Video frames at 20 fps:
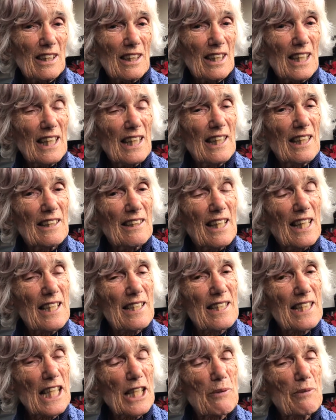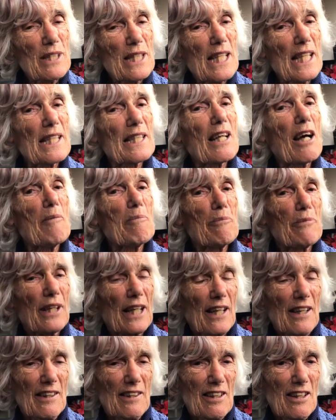He said it was his
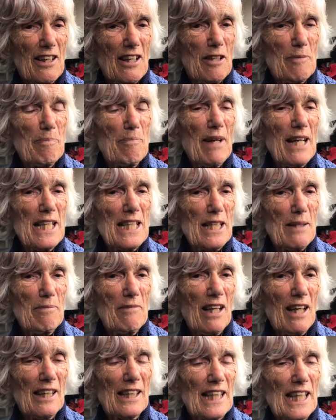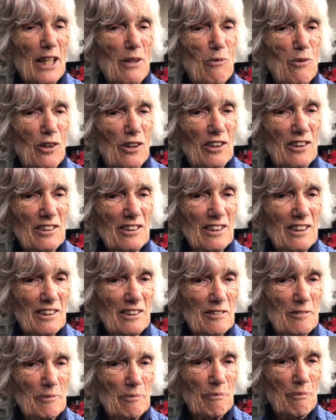upbringing that had made him like he was.